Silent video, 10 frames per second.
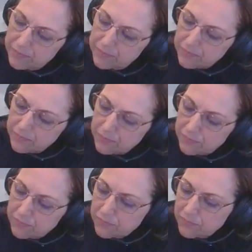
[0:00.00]

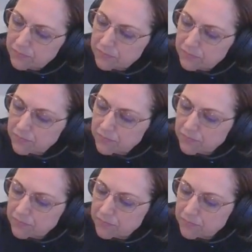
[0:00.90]

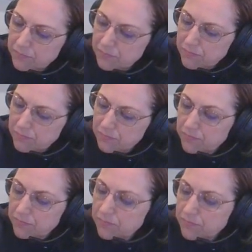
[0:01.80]

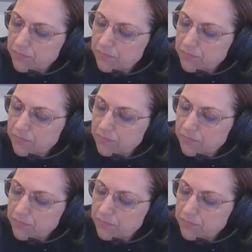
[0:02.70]
(silence)